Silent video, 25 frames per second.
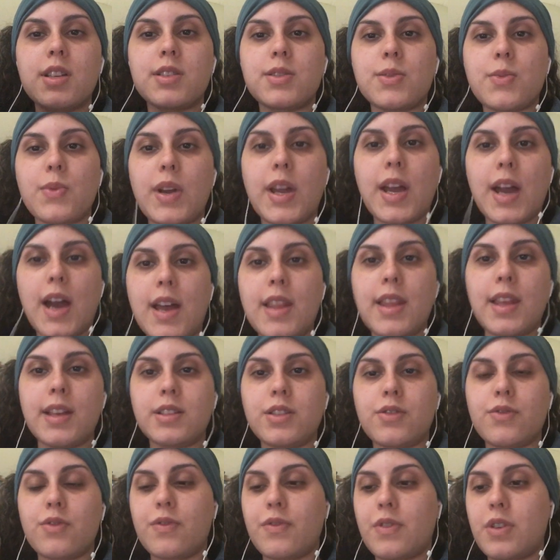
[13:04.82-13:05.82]
is the way I like
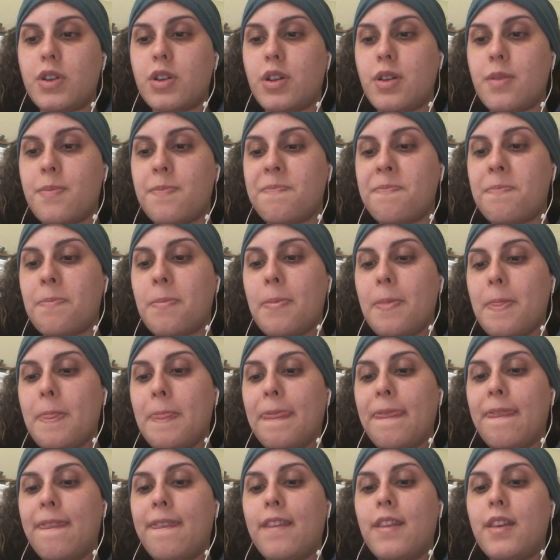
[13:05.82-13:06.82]
to refer to him,
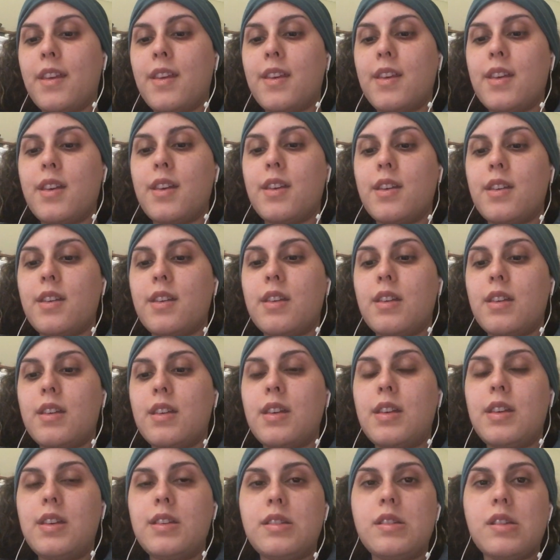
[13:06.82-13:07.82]

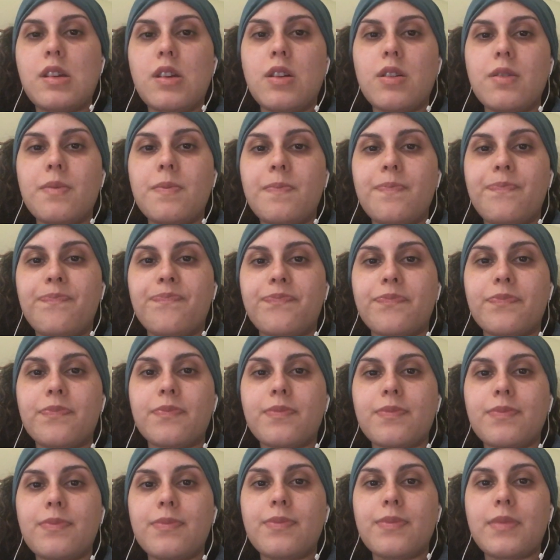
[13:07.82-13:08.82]
he's here,
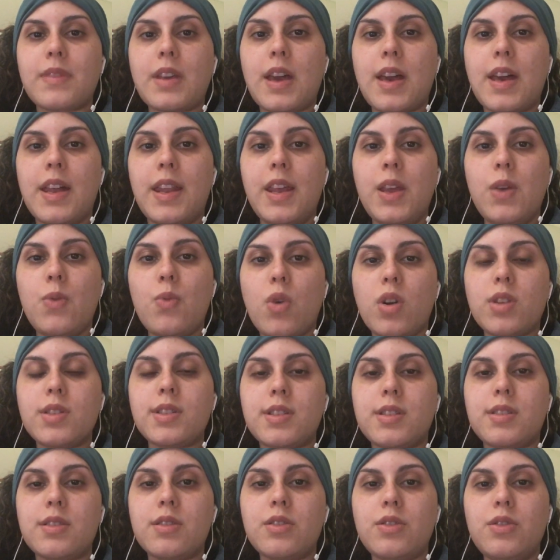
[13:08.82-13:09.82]
and he
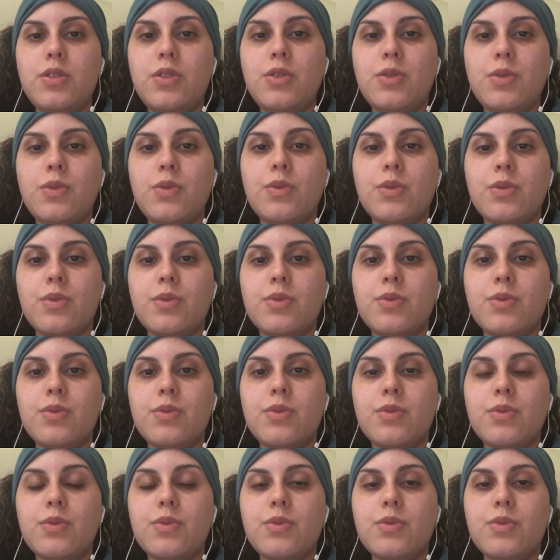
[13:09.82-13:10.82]
wants you
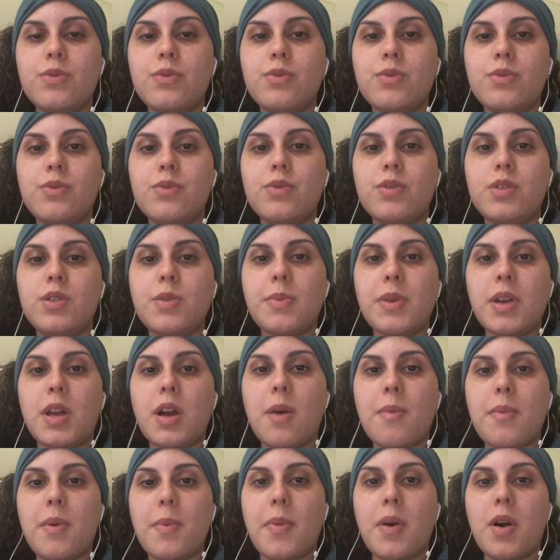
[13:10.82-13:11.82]
to
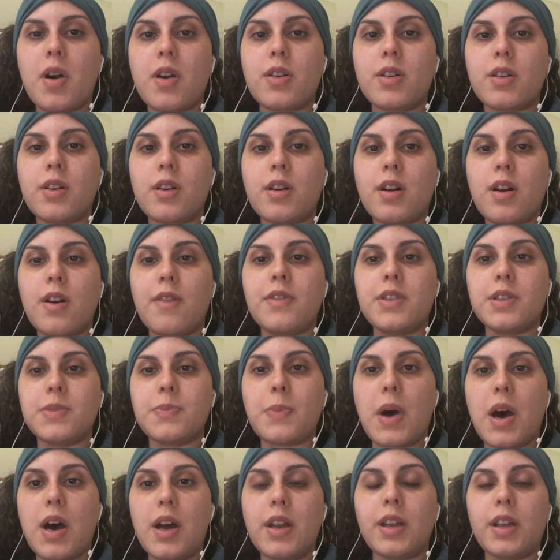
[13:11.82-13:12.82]
become a part of his
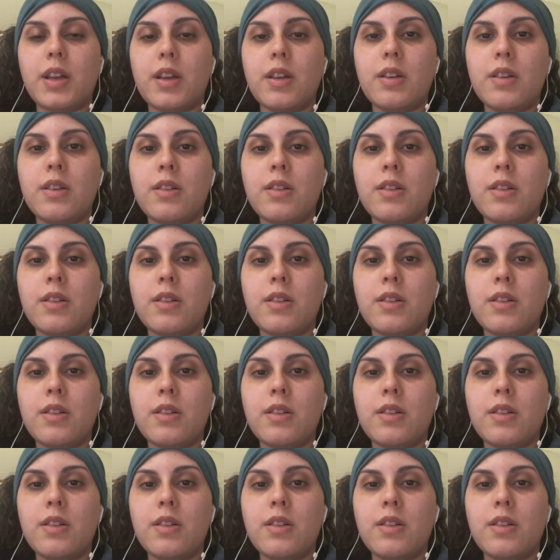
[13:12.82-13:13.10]
body.